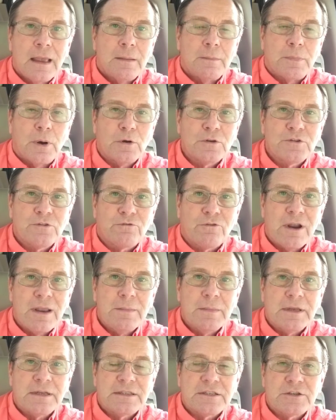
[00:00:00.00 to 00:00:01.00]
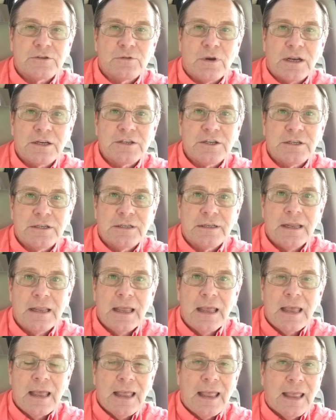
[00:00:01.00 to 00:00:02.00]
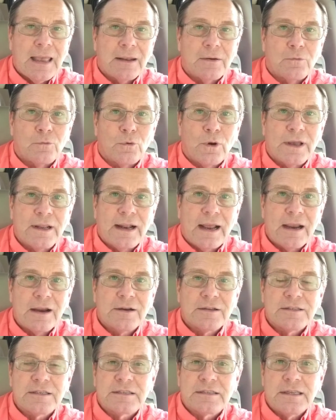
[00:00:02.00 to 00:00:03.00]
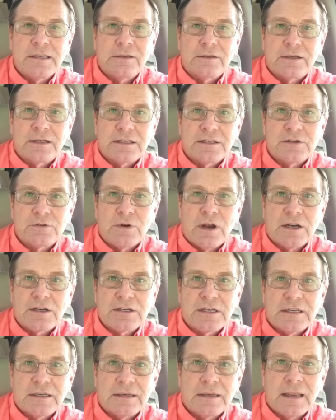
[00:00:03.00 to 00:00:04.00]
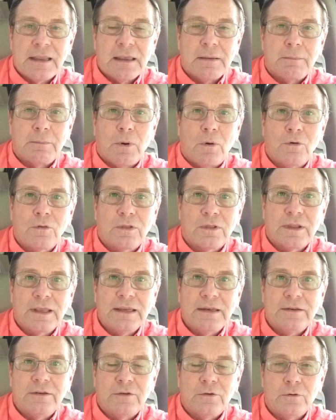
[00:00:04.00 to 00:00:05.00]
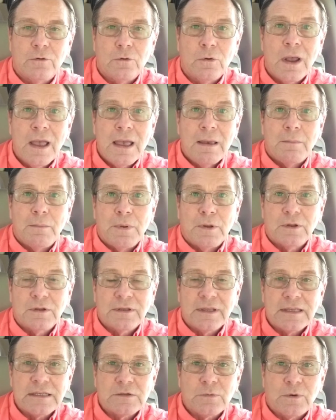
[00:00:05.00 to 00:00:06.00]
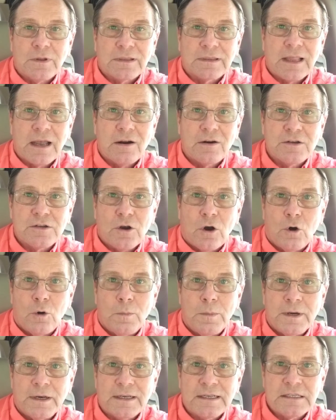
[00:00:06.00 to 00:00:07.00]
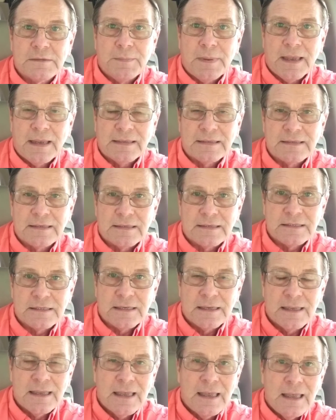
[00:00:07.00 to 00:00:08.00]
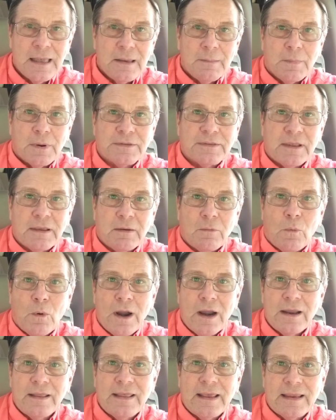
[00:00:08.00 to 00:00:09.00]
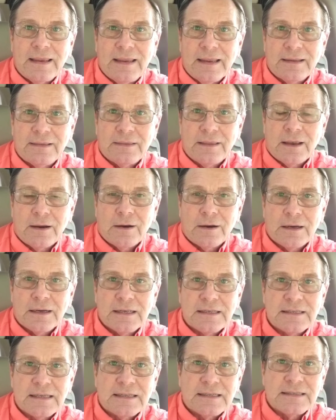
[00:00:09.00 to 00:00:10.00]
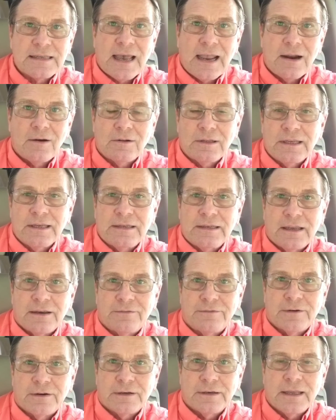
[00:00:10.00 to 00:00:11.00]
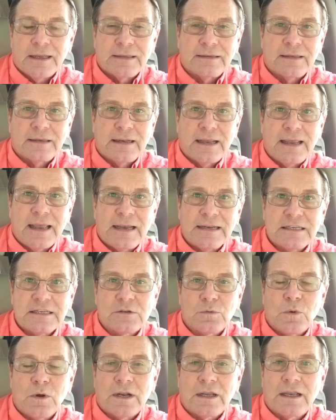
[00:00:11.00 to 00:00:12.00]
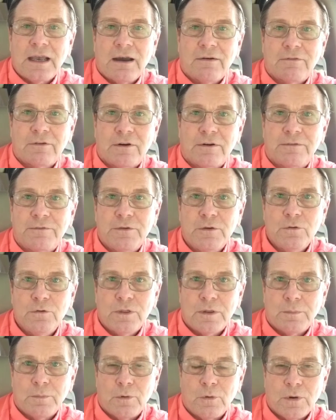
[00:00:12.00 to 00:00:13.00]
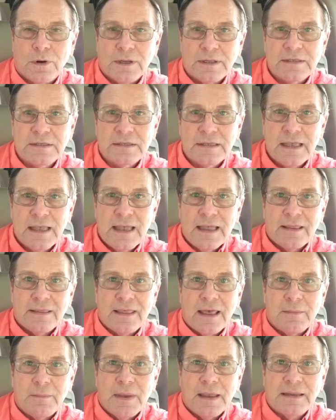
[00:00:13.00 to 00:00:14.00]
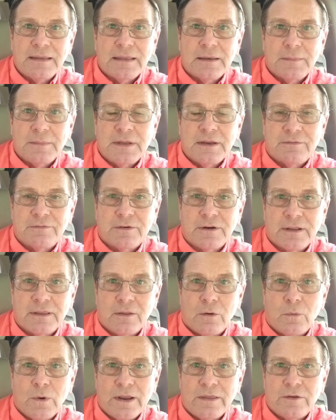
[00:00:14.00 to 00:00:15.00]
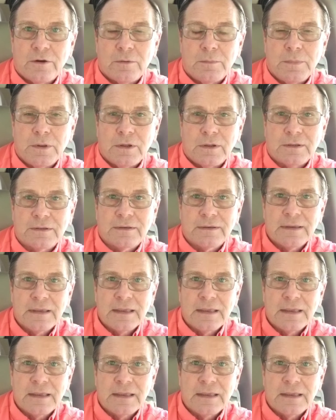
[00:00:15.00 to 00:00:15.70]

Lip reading: Post frame construction and red iron steel construction can both lead to buildings with large open expanses. But the way they get there is entirely different, and today I just want to cover a few of the points that make them different in the way they're built.